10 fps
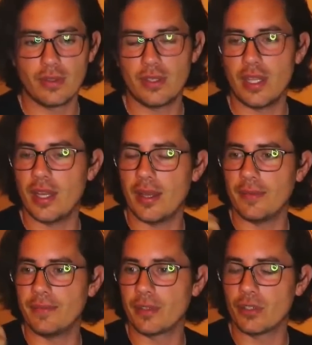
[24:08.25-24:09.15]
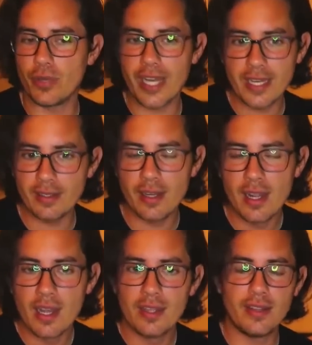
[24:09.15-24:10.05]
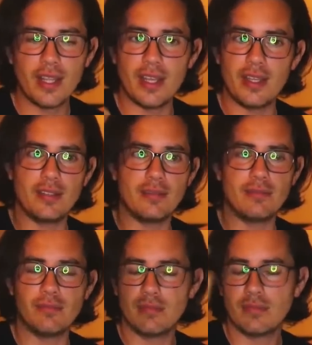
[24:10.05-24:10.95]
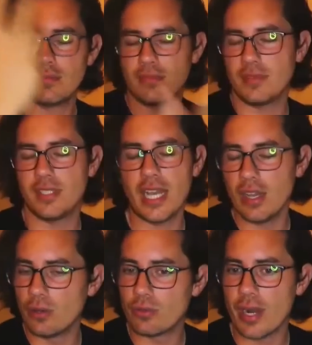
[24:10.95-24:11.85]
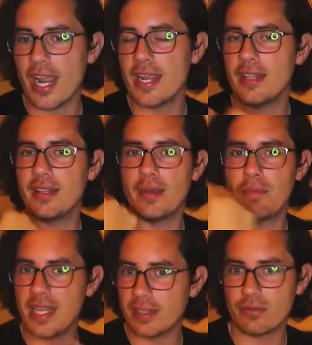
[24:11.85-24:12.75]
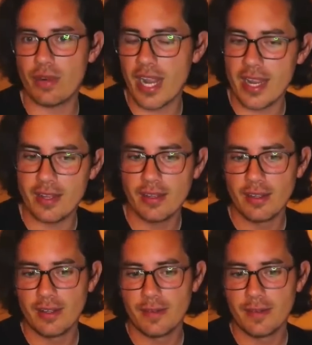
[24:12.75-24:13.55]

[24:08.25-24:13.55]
the green, the yellow ray, the pink ray,